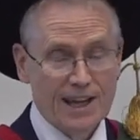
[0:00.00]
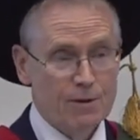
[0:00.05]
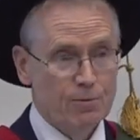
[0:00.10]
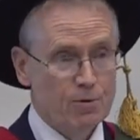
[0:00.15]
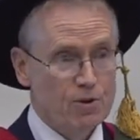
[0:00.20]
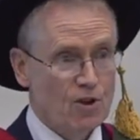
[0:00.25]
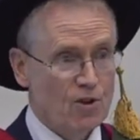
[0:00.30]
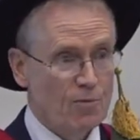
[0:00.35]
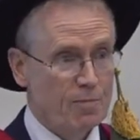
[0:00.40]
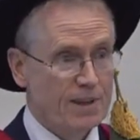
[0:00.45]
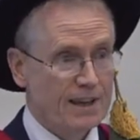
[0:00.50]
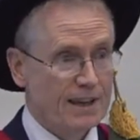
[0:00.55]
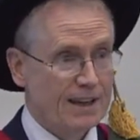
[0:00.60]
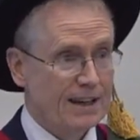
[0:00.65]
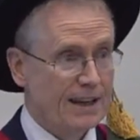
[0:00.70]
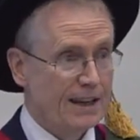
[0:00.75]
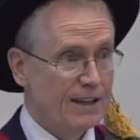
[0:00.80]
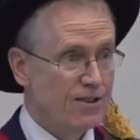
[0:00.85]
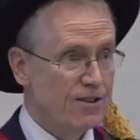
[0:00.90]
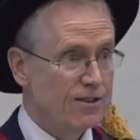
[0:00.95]
it would just be a
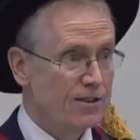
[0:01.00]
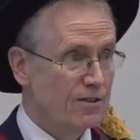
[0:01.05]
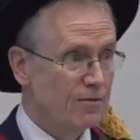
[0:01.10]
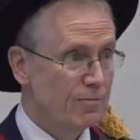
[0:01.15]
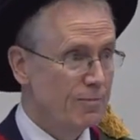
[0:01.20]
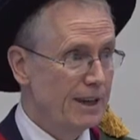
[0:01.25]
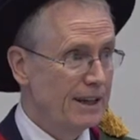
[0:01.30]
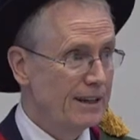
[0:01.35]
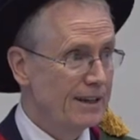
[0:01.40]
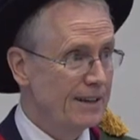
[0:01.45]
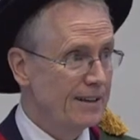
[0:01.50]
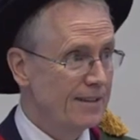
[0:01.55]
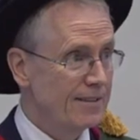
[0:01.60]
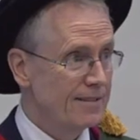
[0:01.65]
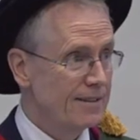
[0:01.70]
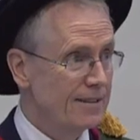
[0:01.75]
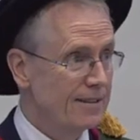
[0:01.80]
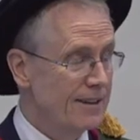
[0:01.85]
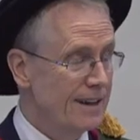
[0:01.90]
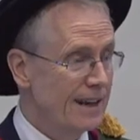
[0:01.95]
collection of
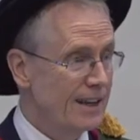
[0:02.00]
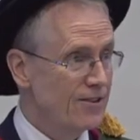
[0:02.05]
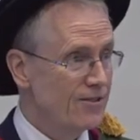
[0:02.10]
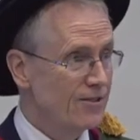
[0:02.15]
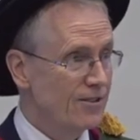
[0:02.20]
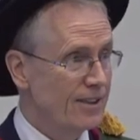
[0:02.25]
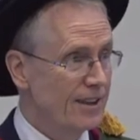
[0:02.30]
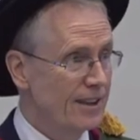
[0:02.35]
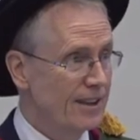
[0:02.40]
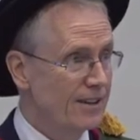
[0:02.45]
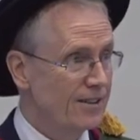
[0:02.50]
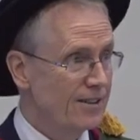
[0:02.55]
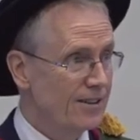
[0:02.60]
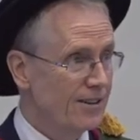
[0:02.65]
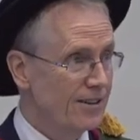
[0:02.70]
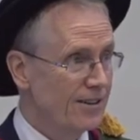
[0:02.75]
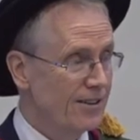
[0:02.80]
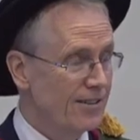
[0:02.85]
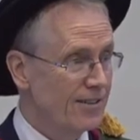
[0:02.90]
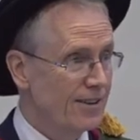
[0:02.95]
buildings and lecture
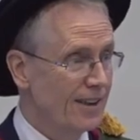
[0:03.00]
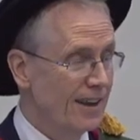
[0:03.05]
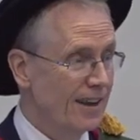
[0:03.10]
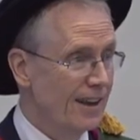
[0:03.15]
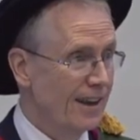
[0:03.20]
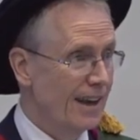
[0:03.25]
theatres